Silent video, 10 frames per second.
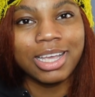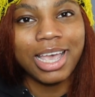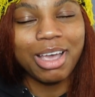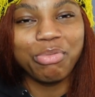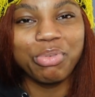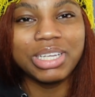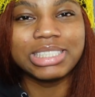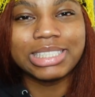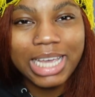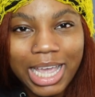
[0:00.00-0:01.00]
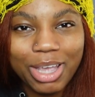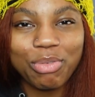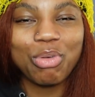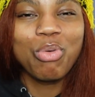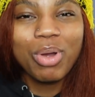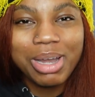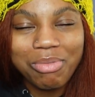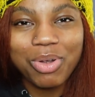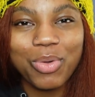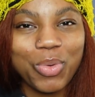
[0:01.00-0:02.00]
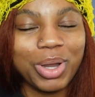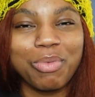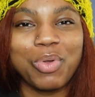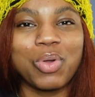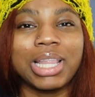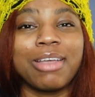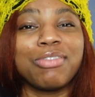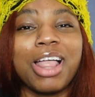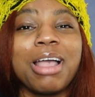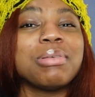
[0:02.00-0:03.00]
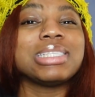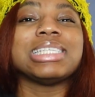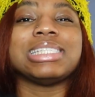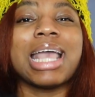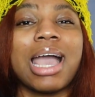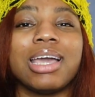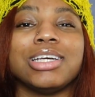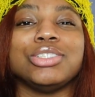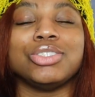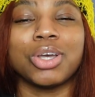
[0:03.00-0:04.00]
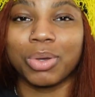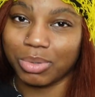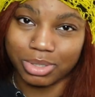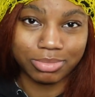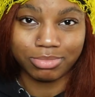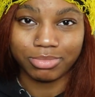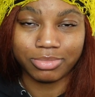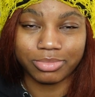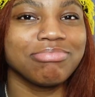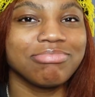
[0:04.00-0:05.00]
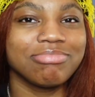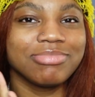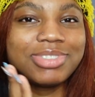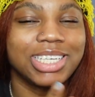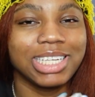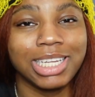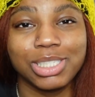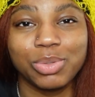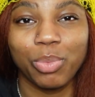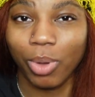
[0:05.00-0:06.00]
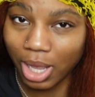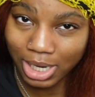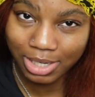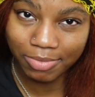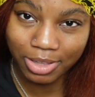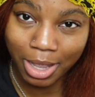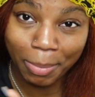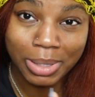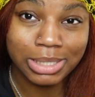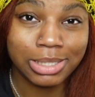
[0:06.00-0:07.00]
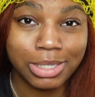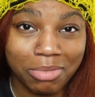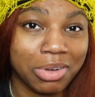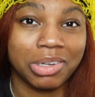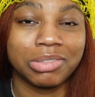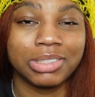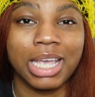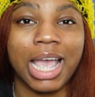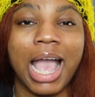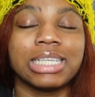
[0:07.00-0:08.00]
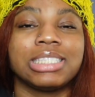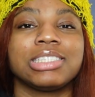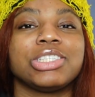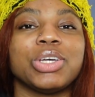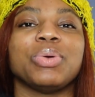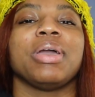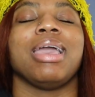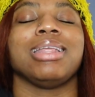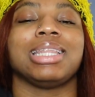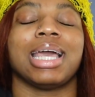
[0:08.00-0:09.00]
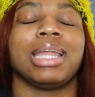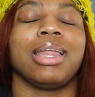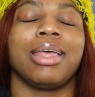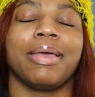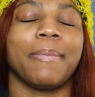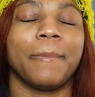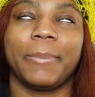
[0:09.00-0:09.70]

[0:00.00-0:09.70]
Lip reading: every day recording. Like Vlogmas is not a joke. Goodness 1, Vlogmas 0. Like I still ate that up